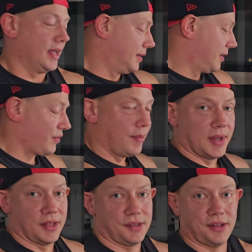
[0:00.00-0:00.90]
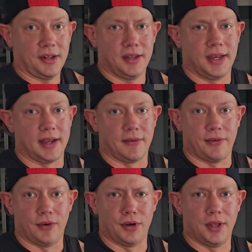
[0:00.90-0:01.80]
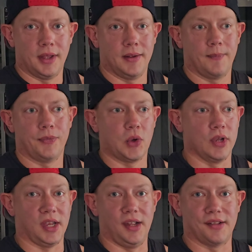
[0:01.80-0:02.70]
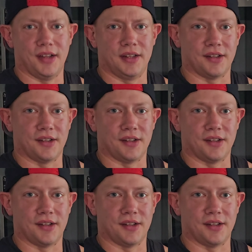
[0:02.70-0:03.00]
At three minutes, you got your food, quick, easy.